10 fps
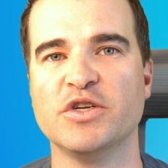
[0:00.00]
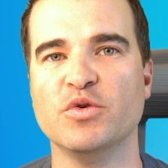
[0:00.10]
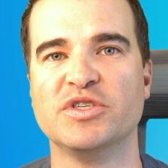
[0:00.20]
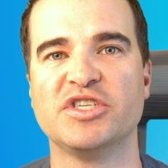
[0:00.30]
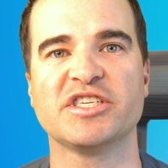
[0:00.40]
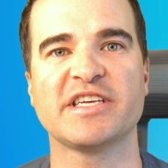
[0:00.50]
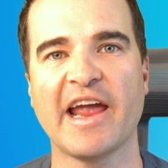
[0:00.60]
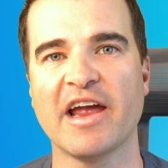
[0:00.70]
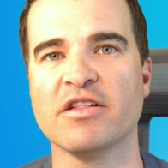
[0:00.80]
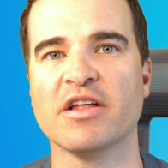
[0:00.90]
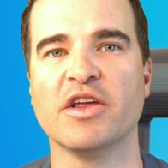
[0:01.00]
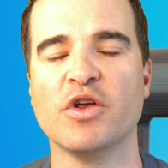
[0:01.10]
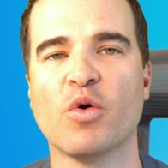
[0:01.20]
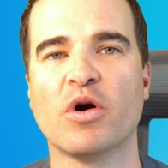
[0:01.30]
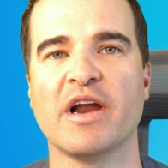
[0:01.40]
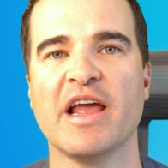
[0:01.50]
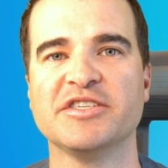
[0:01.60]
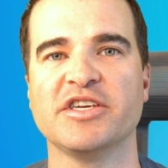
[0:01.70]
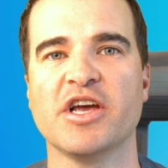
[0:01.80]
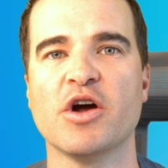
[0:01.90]
to scale your
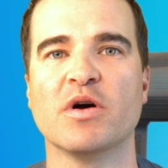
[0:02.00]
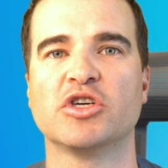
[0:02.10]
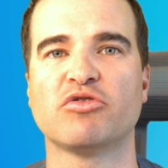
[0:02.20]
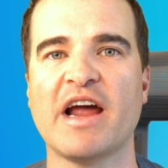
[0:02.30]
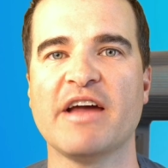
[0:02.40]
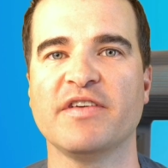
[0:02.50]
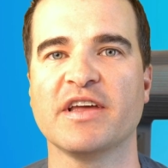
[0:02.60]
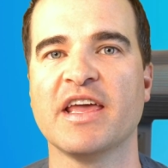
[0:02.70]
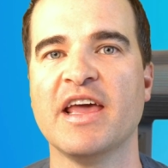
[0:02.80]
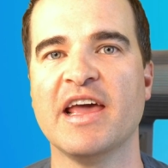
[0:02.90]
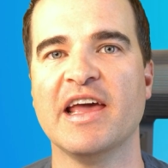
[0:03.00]
SEO traffic,